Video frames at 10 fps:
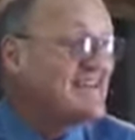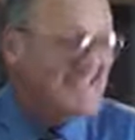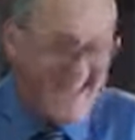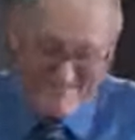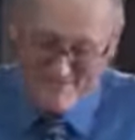
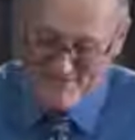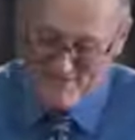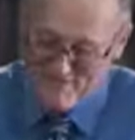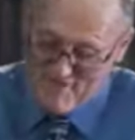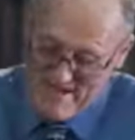tens
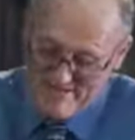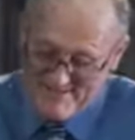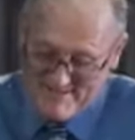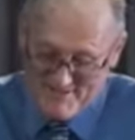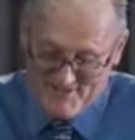of
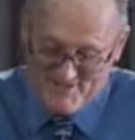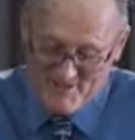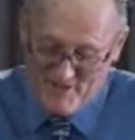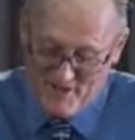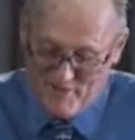thousands
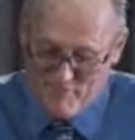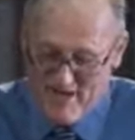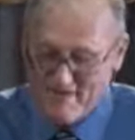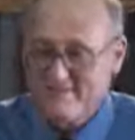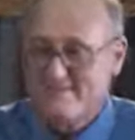of
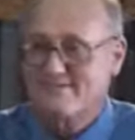pounds.